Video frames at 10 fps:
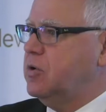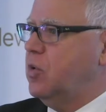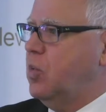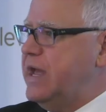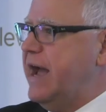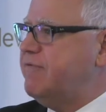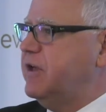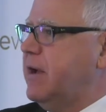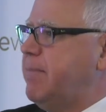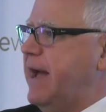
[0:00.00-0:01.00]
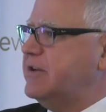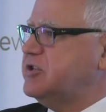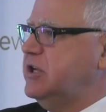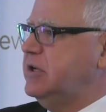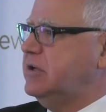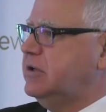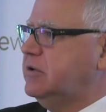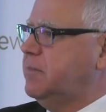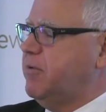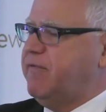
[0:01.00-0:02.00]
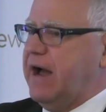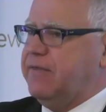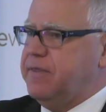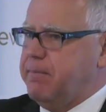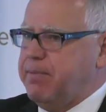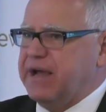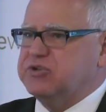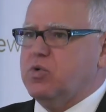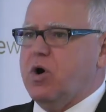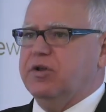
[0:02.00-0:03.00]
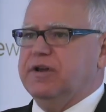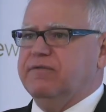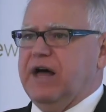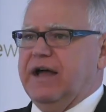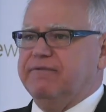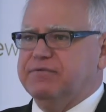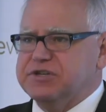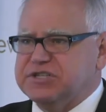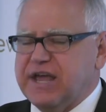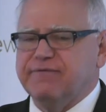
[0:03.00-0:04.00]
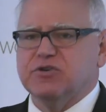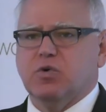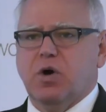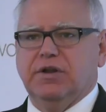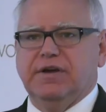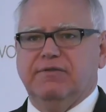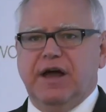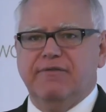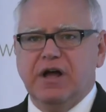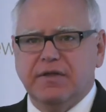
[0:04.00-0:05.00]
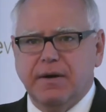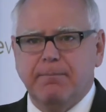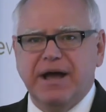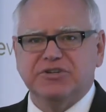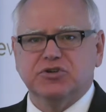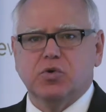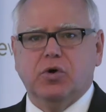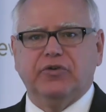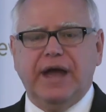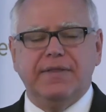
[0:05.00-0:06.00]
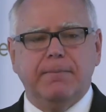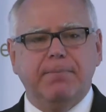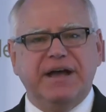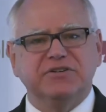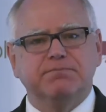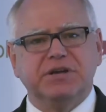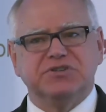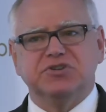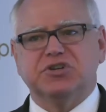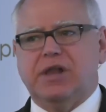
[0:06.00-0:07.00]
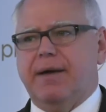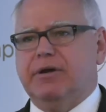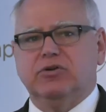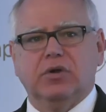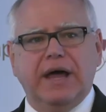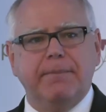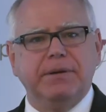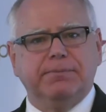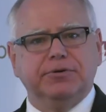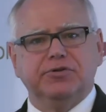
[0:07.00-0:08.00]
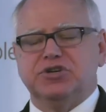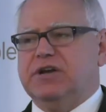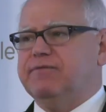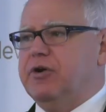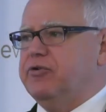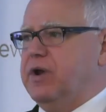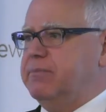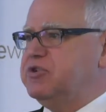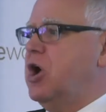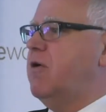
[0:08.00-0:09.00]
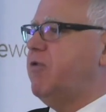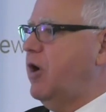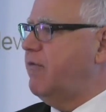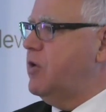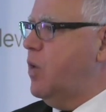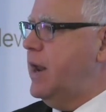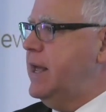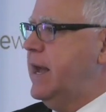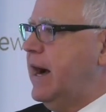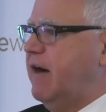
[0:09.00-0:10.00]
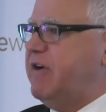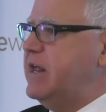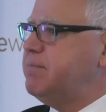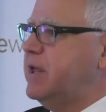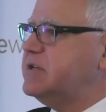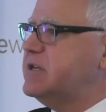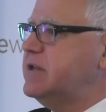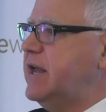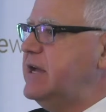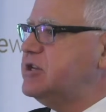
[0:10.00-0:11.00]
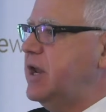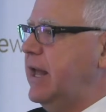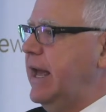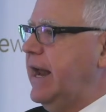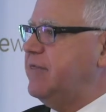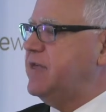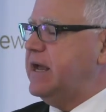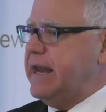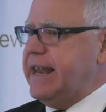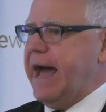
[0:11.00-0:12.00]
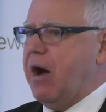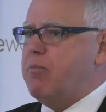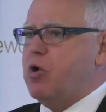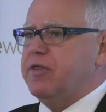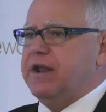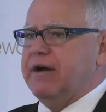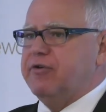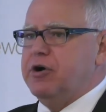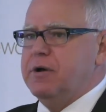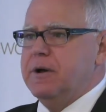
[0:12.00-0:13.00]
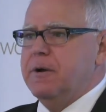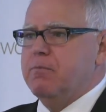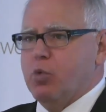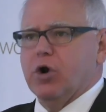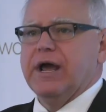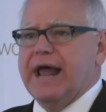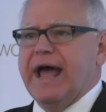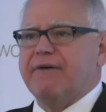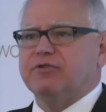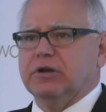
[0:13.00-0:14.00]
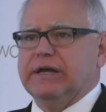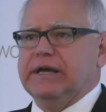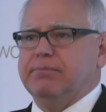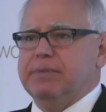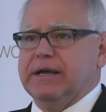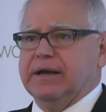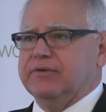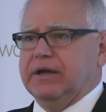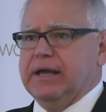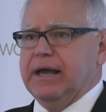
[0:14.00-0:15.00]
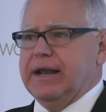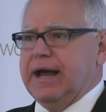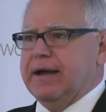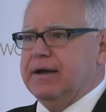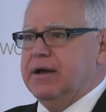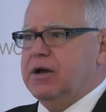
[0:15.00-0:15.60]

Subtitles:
we have the capacity to provide the best quality of life, the safest quality of life, the best schools, and the best business climate to allow people to achieve their dreams for everyone of any place in the nation. And I think now more than ever, we're going to have to lead, because again, I